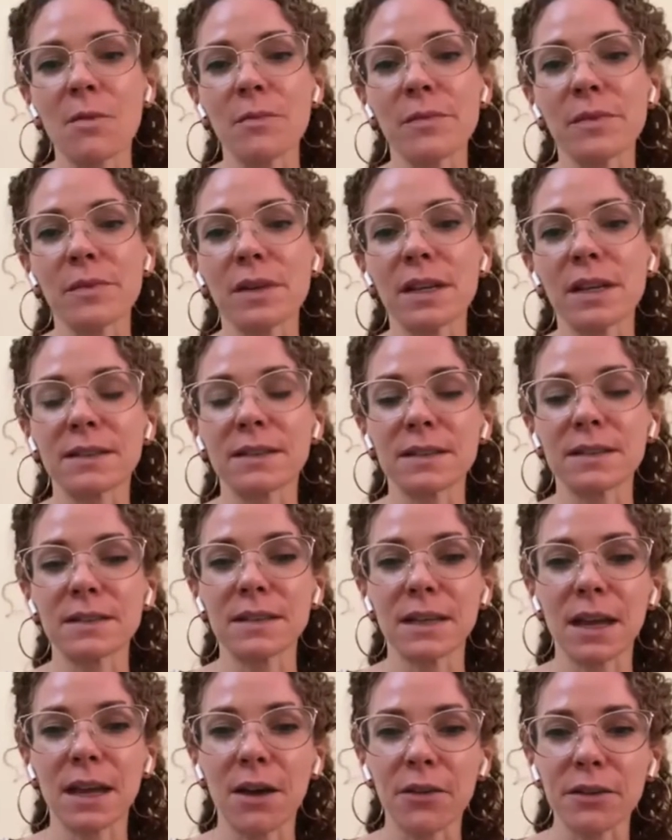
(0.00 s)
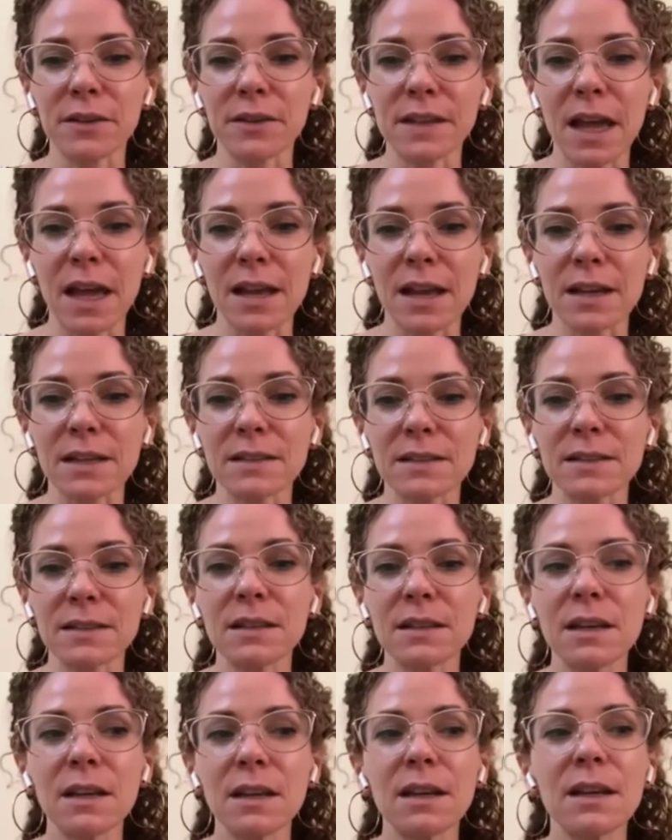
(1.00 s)
existing health status.
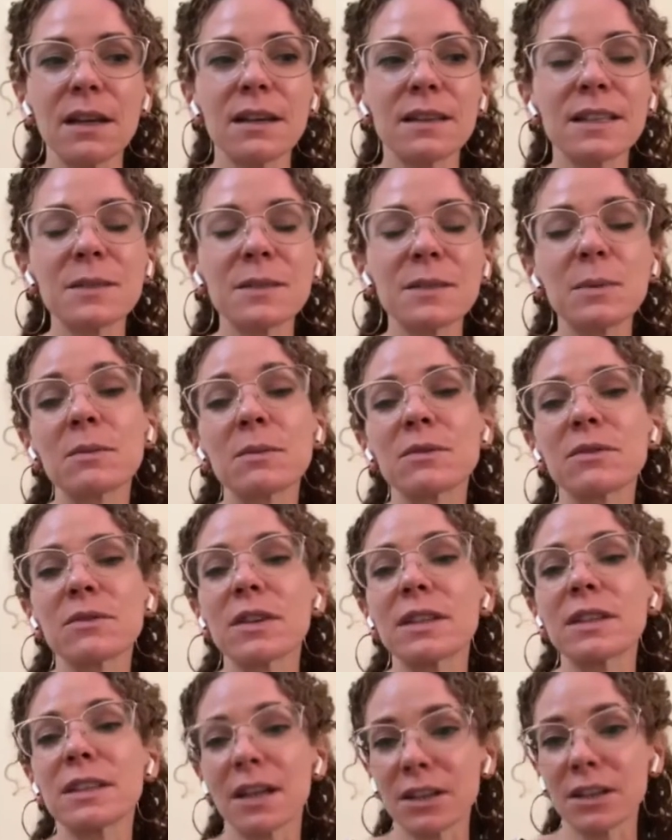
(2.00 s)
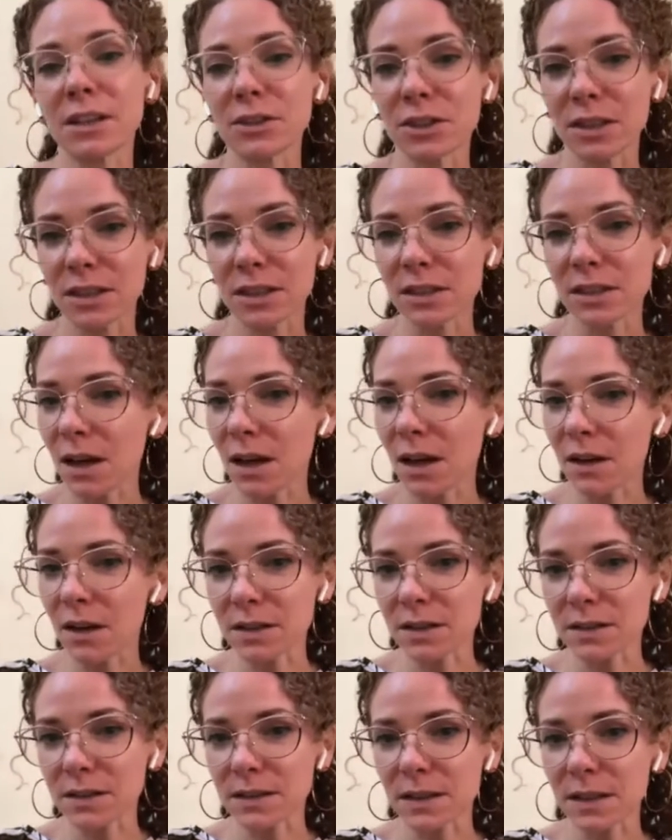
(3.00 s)
This becomes very touchy,
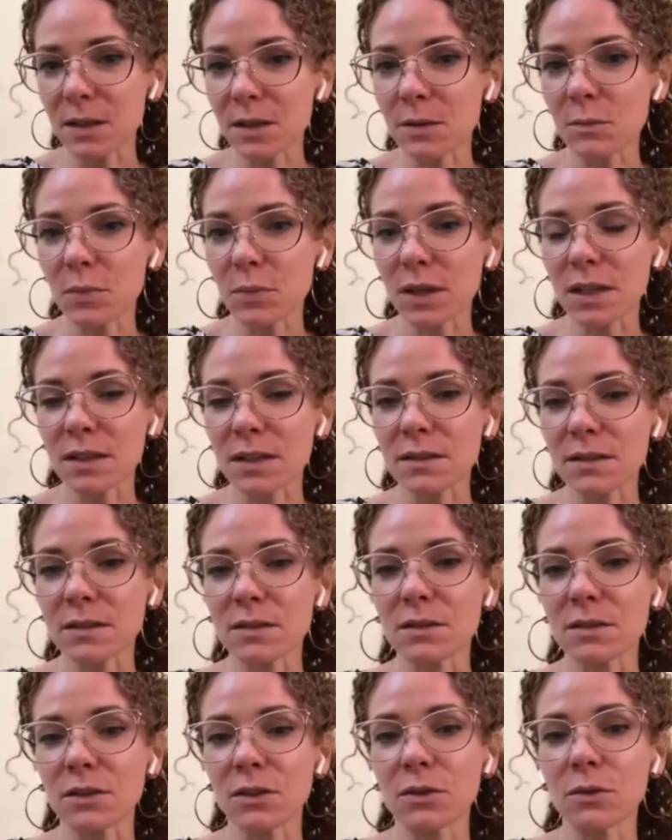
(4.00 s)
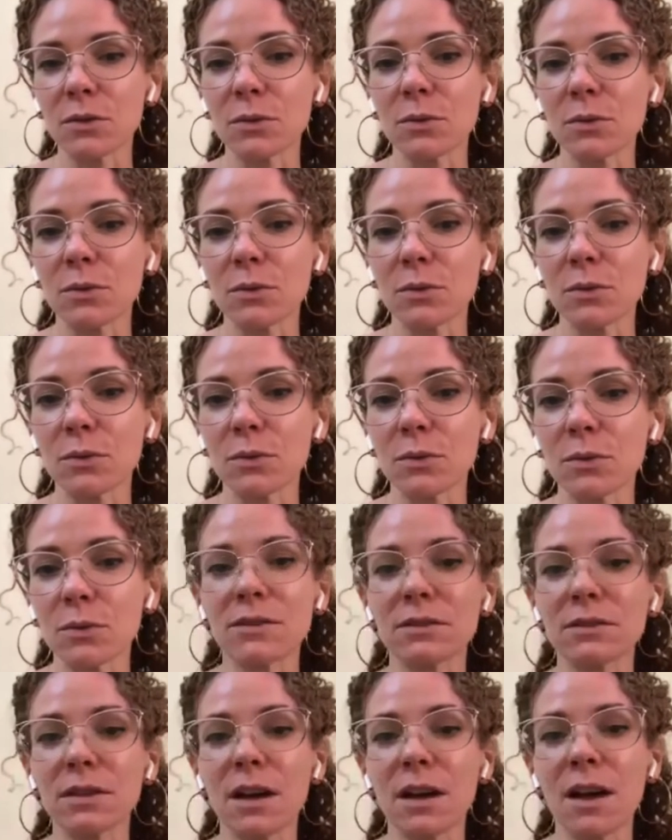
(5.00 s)
obviously, because you can't
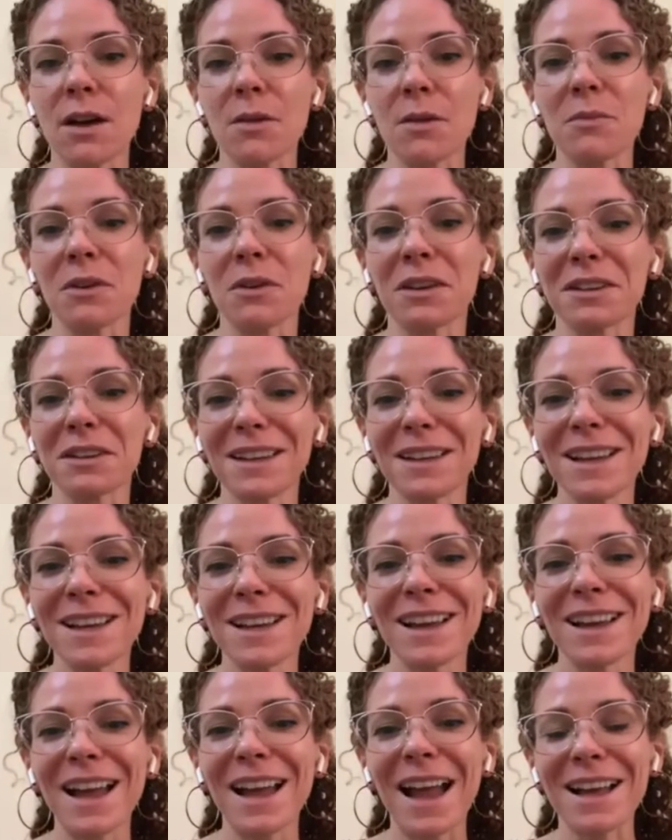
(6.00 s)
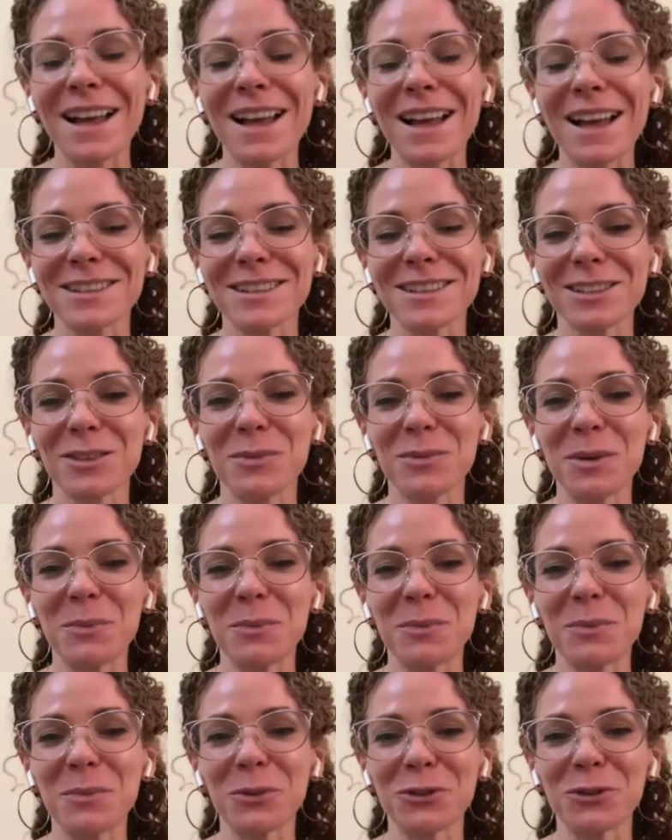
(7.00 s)
ask people too
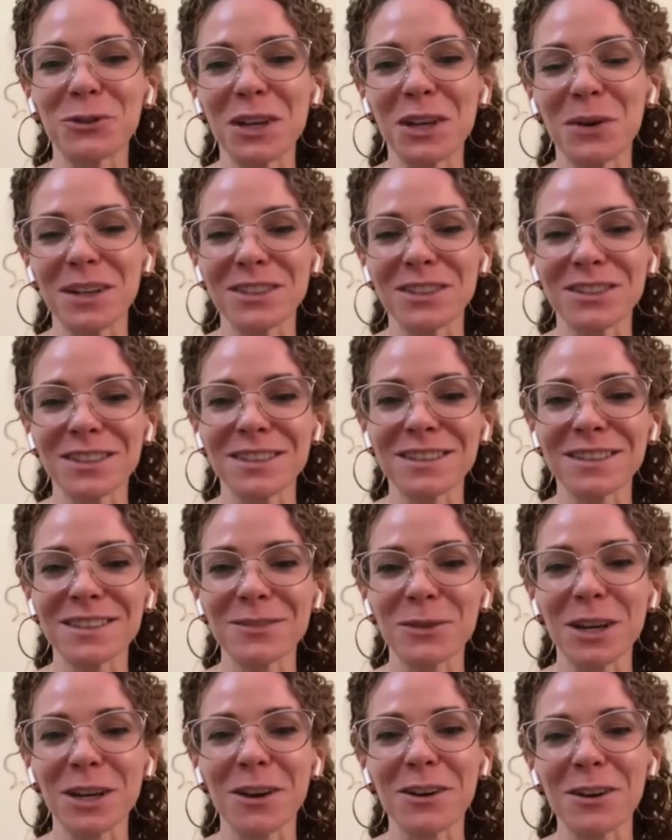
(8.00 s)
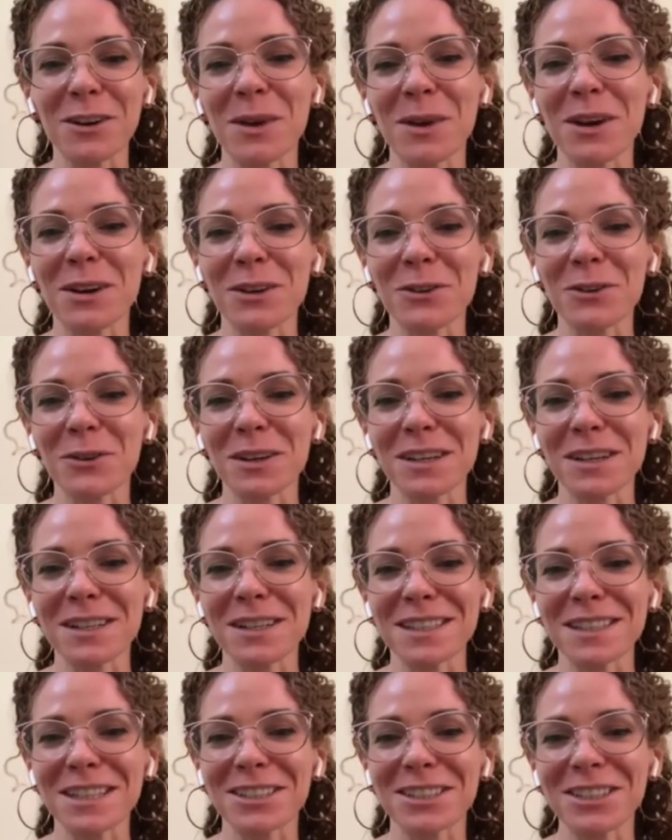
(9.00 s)
many questions. We are an American
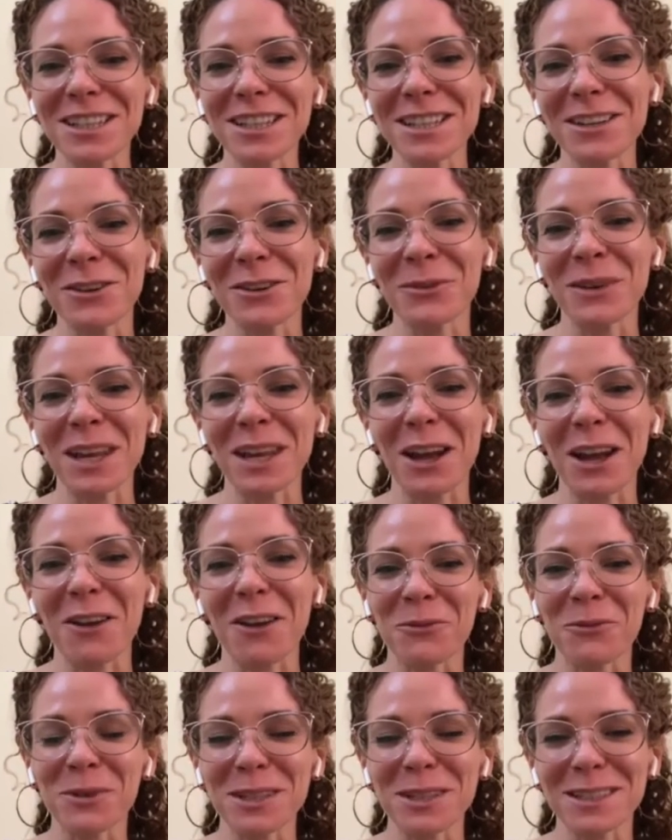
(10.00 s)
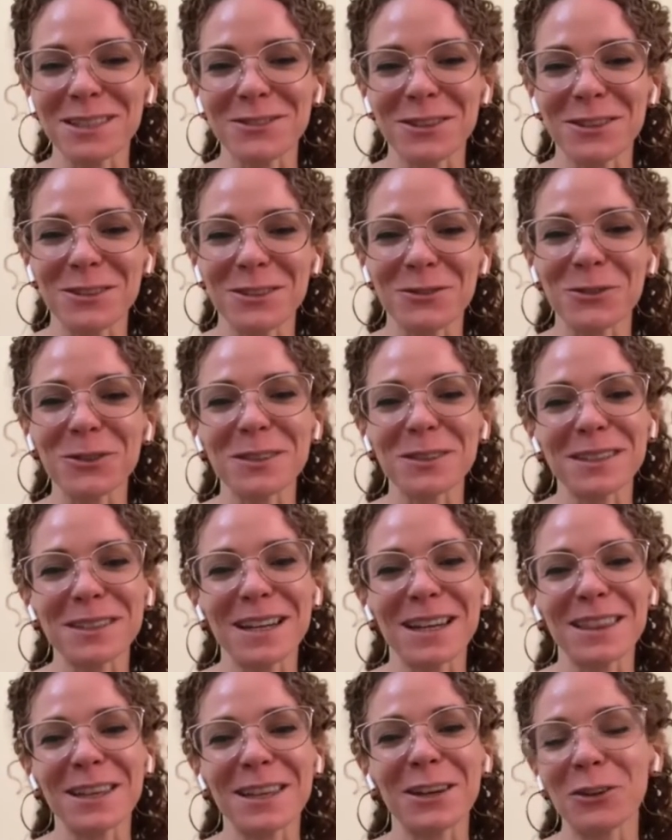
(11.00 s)
organization and we have strict rules, and
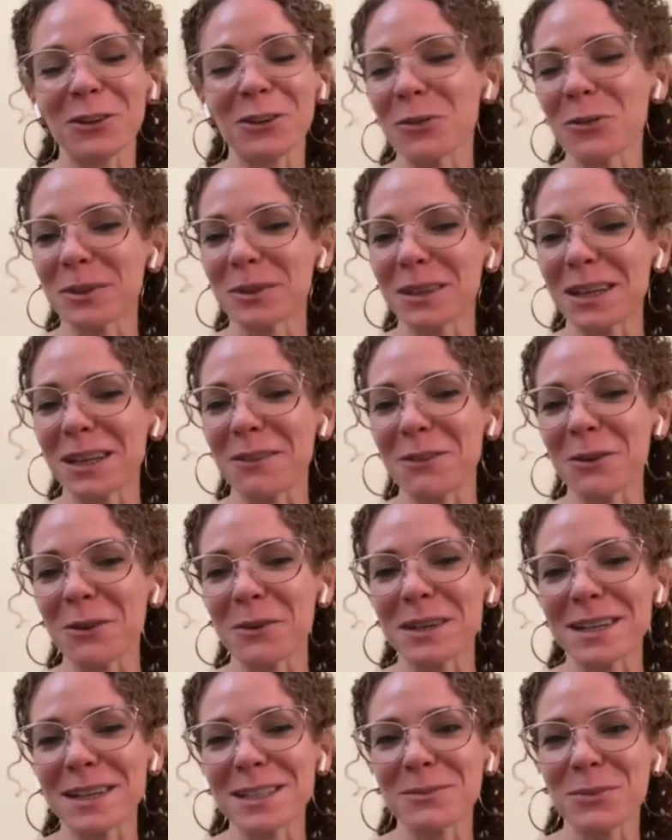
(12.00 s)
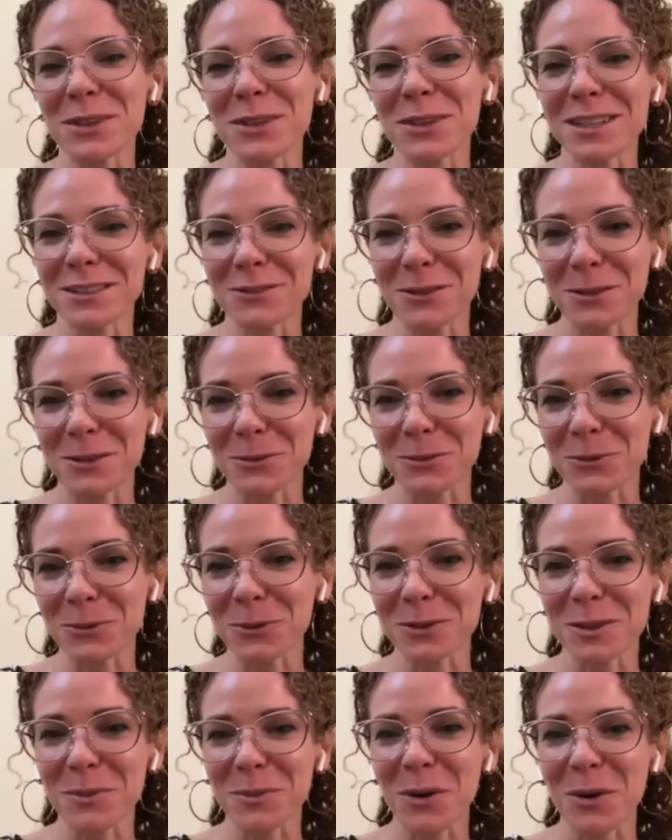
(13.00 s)
I think globally everyone has pretty strict
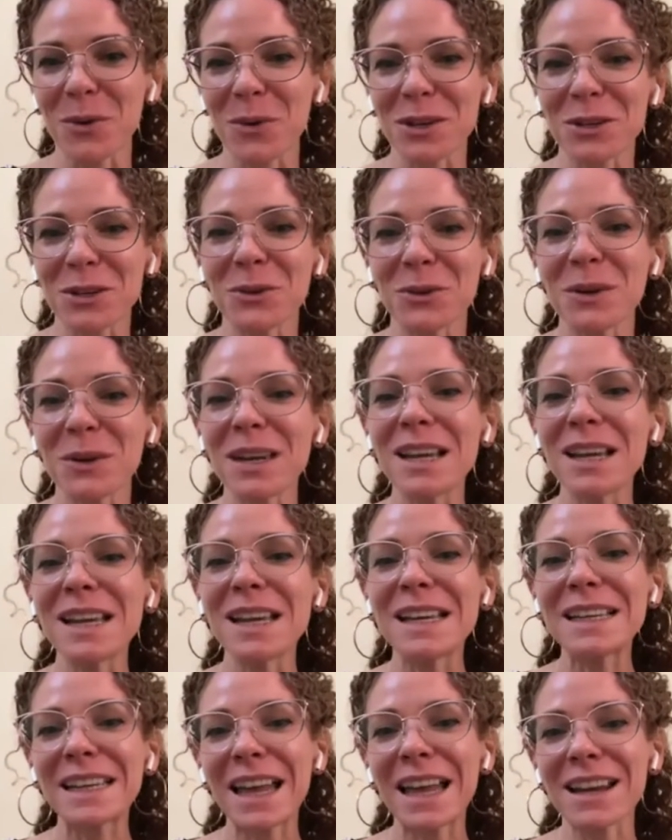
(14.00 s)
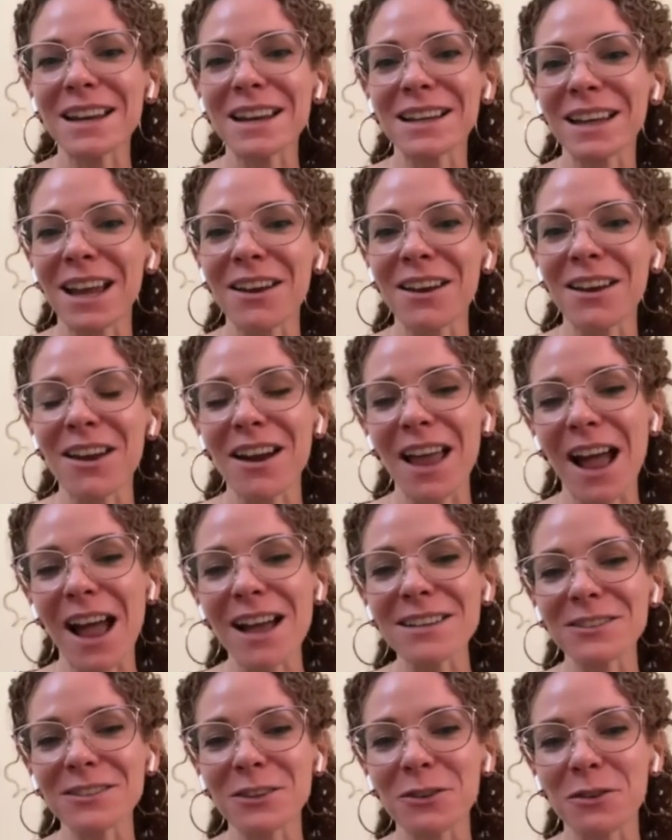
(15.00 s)
rules about what you can and cannot
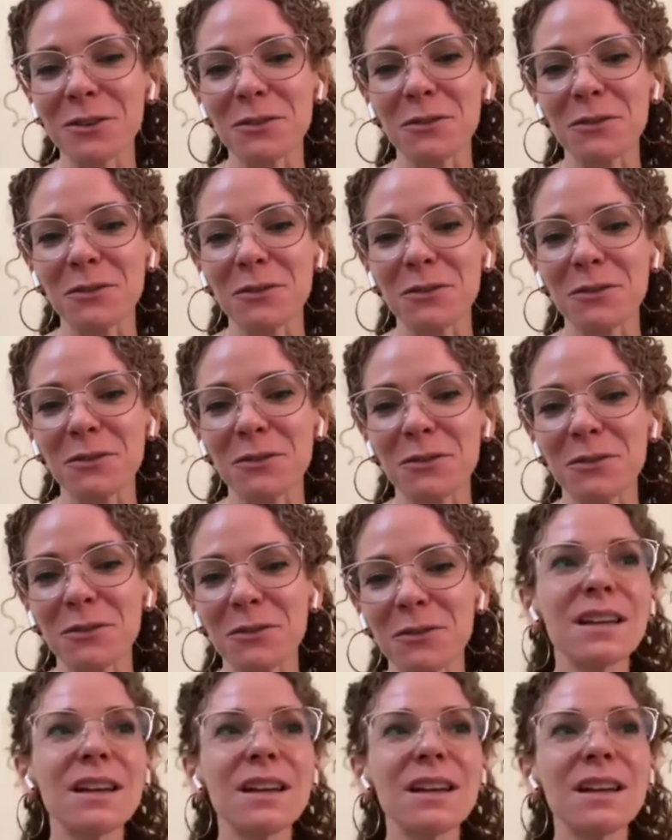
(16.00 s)
ask or enforce.